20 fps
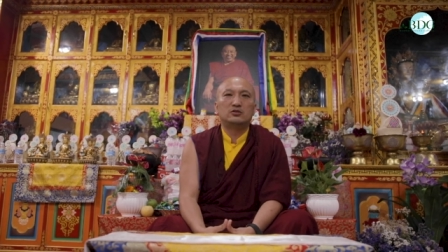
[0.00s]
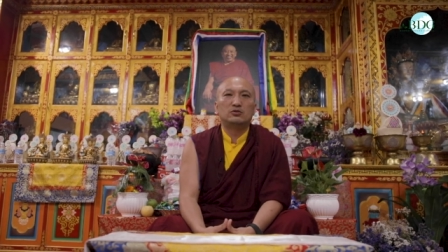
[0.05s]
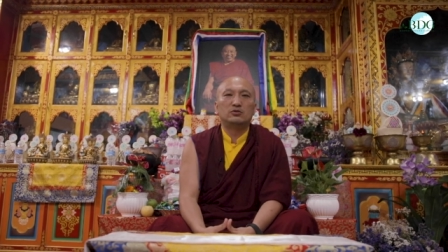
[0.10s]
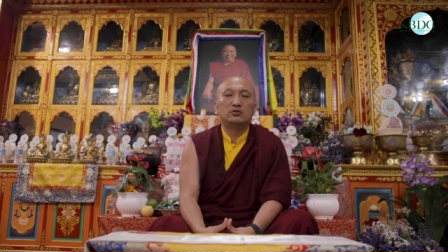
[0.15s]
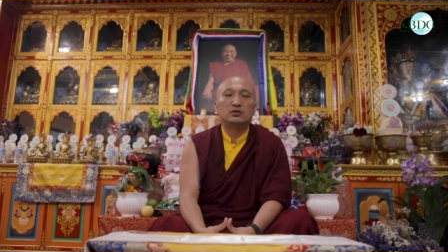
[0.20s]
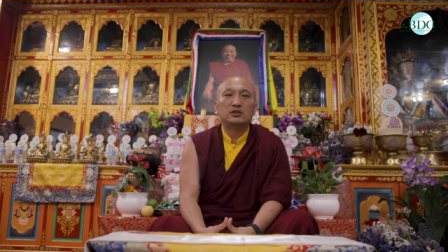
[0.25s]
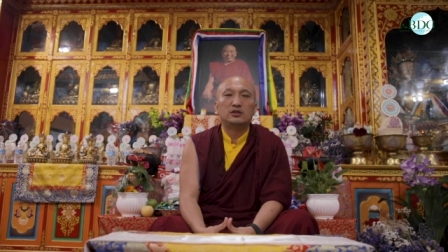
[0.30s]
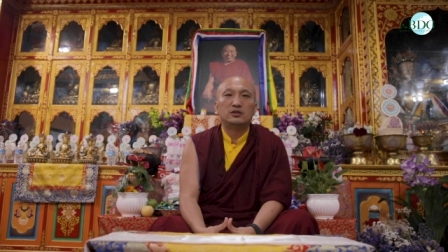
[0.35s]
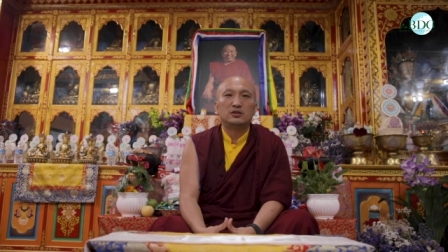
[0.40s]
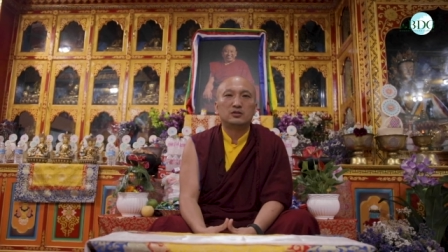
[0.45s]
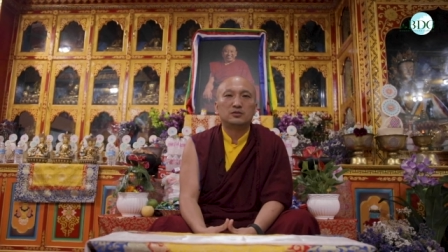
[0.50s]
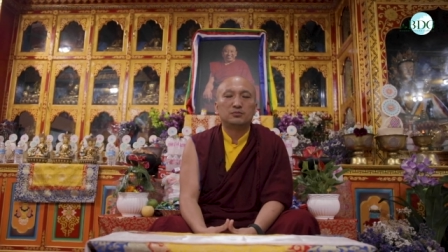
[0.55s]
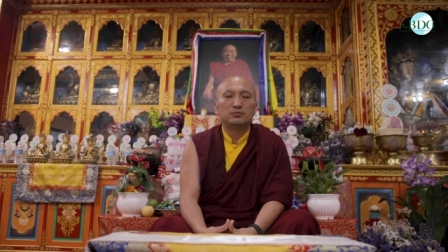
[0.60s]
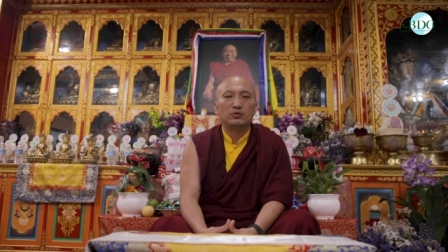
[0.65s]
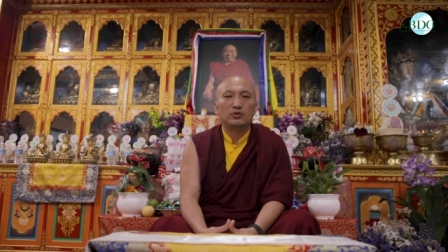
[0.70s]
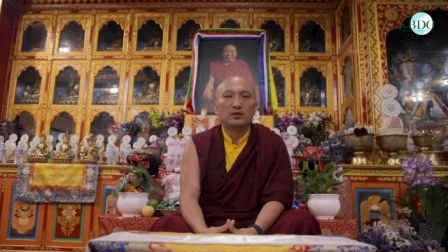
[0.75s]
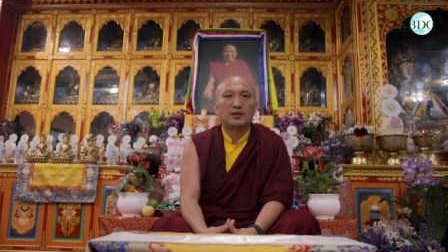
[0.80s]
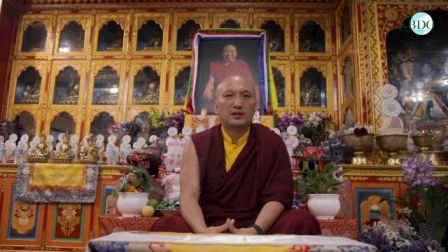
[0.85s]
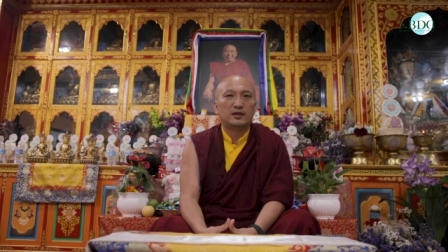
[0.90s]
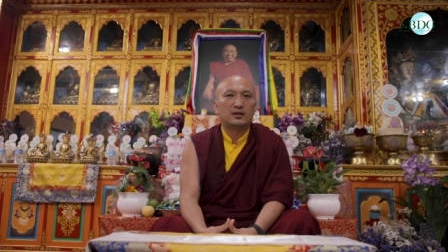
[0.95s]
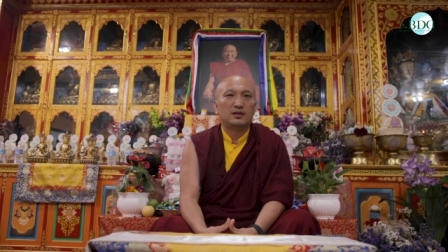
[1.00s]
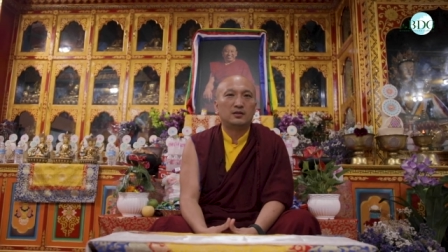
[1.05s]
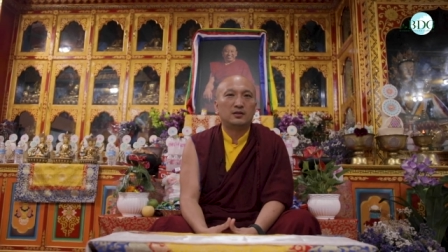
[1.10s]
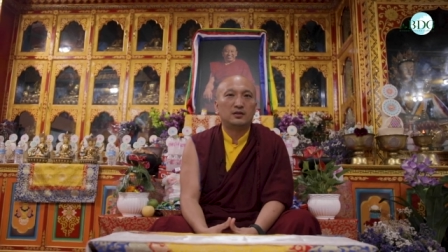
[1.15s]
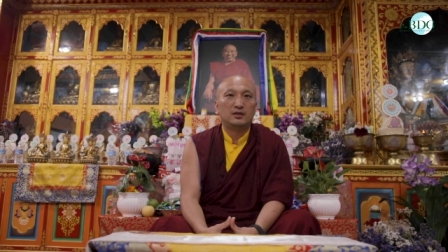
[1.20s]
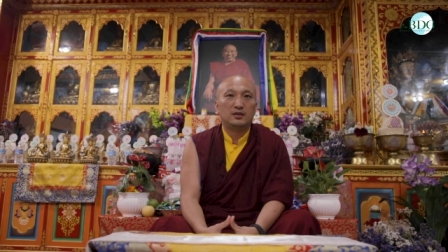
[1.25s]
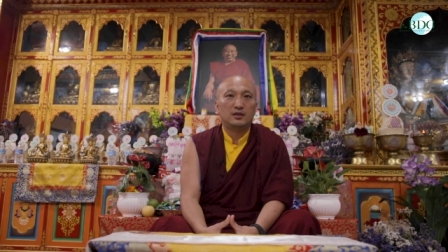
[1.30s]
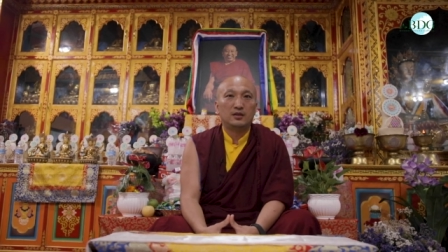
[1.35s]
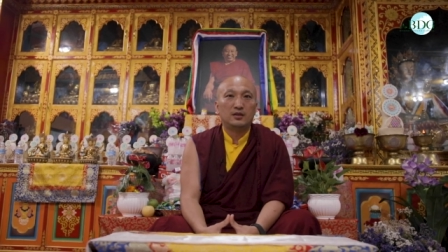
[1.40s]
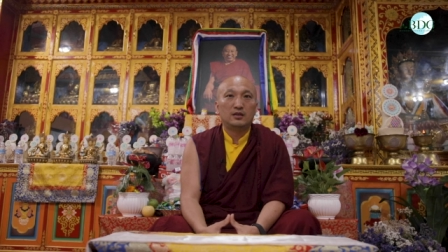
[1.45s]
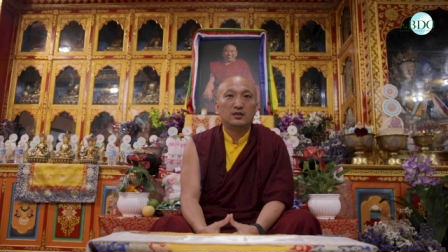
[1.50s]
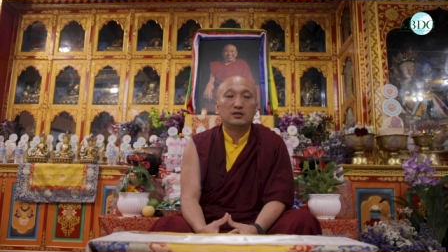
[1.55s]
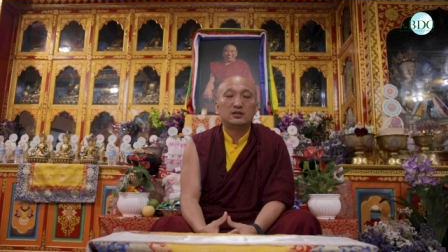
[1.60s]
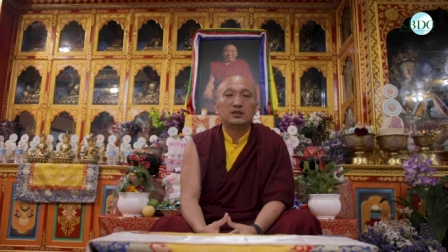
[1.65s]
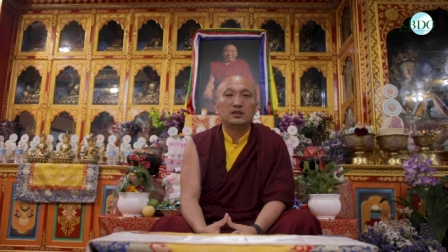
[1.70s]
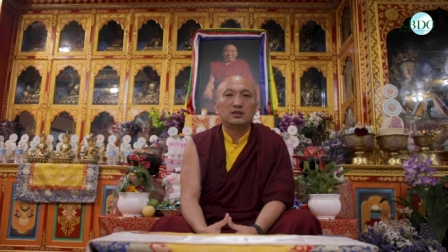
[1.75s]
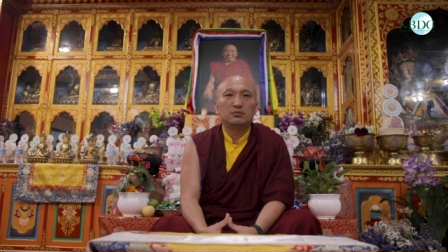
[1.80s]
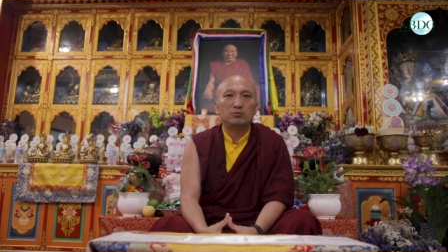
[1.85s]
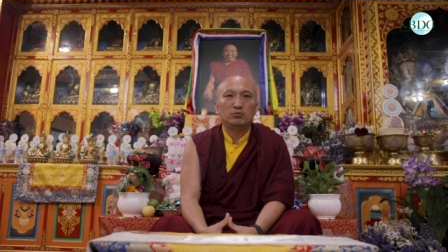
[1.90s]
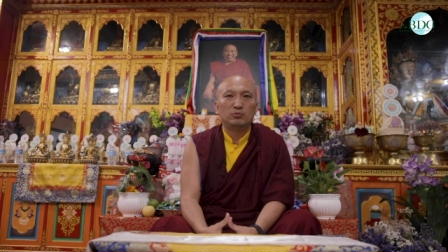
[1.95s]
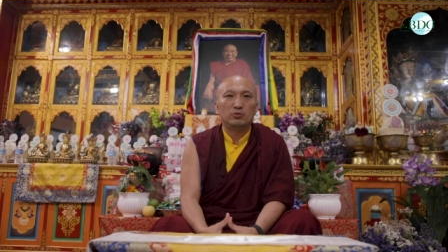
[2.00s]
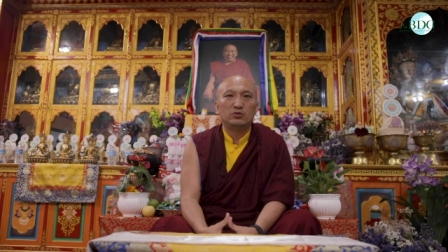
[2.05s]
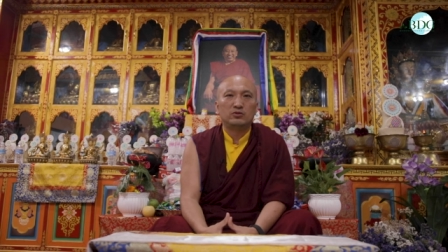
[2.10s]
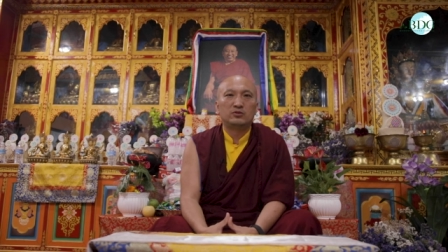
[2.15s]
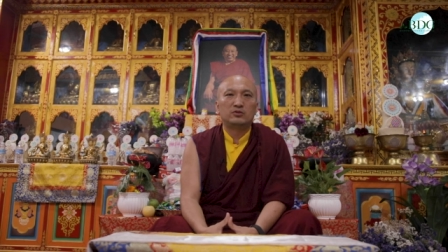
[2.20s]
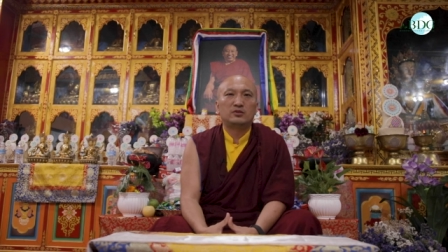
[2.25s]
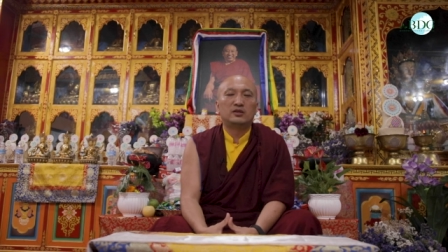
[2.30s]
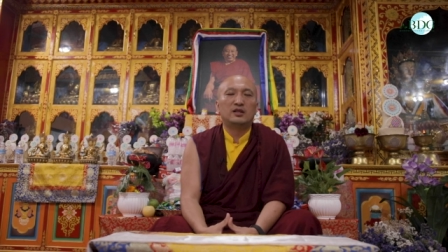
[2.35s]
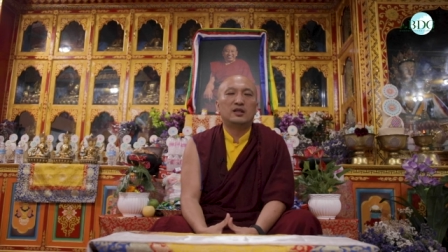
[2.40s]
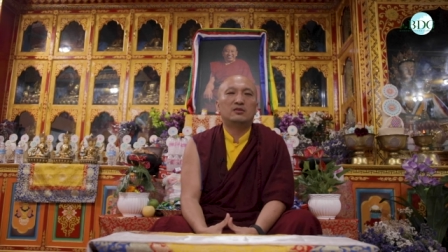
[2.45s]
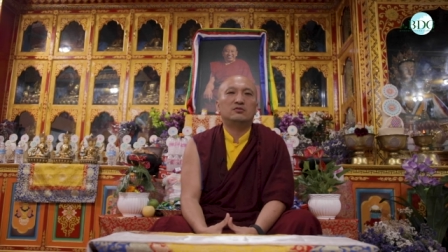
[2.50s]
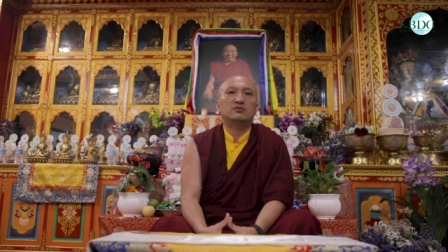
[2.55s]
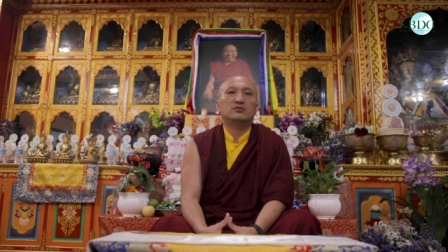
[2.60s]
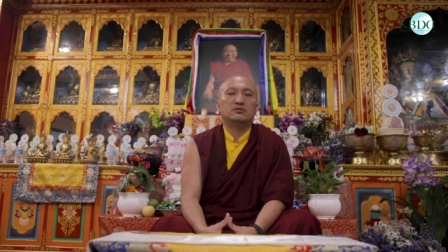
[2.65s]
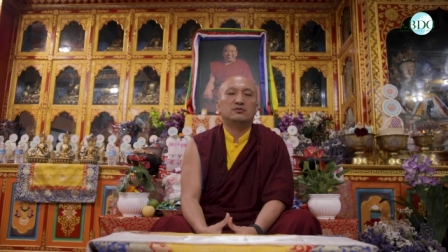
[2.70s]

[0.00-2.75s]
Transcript: So it is more like a teamwork now.